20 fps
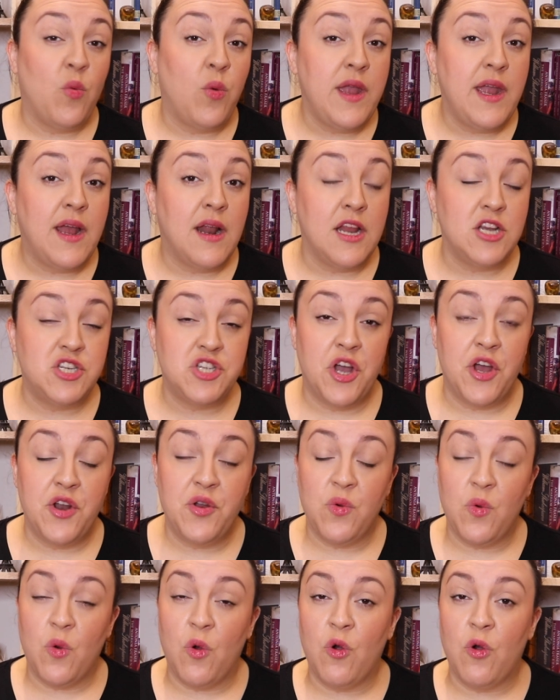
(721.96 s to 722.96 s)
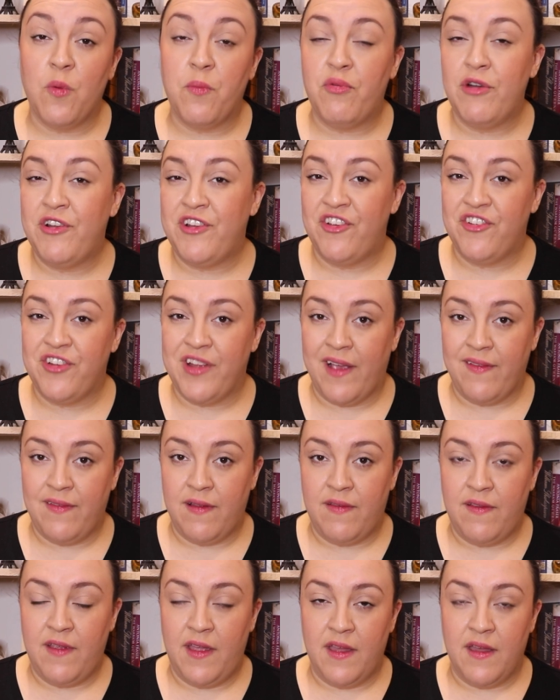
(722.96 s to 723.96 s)
Weekly Journal or British
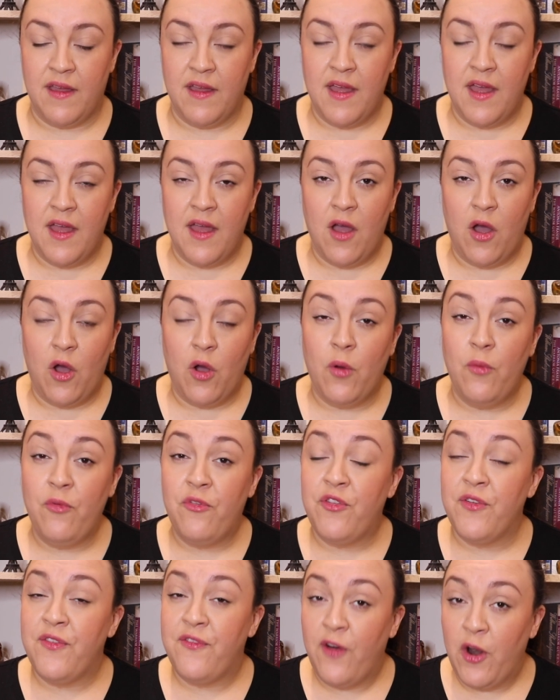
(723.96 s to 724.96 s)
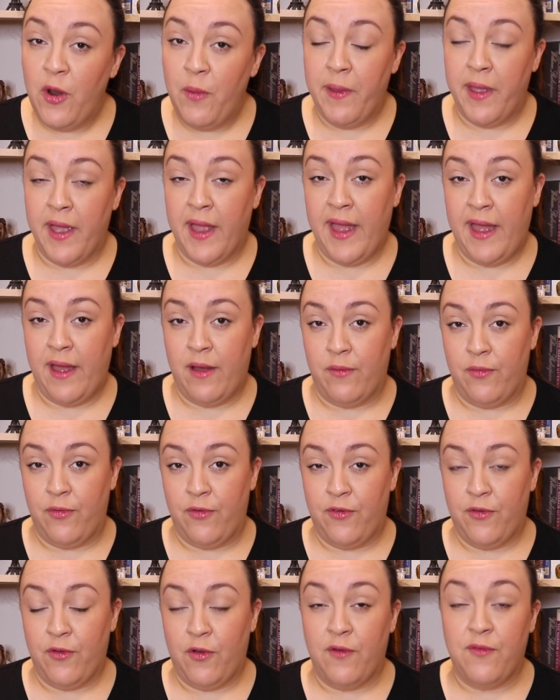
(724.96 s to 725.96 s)
Gazetteer holds the following
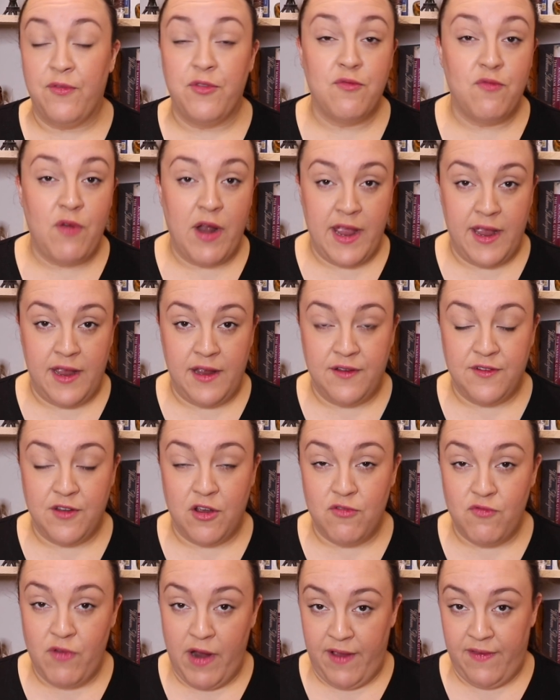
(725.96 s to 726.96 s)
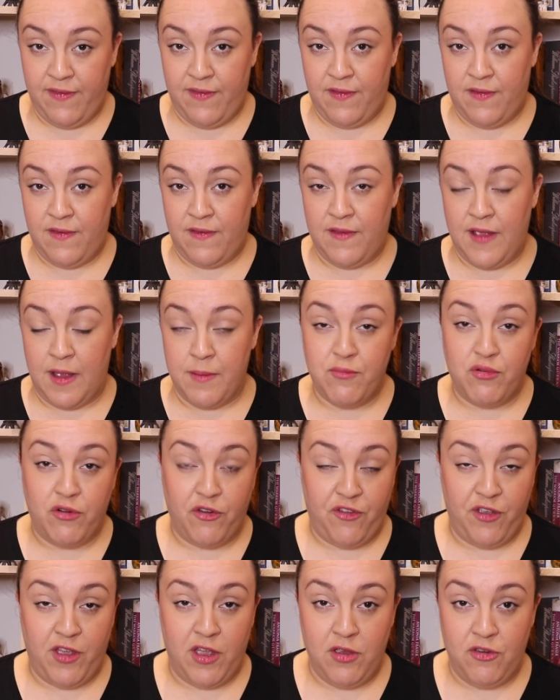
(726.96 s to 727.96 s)
accounts of the raid, arrests and
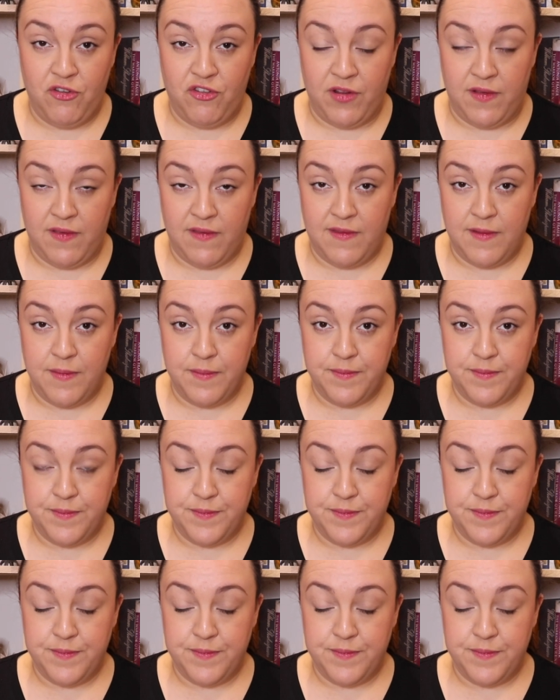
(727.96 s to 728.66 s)
prosecutions.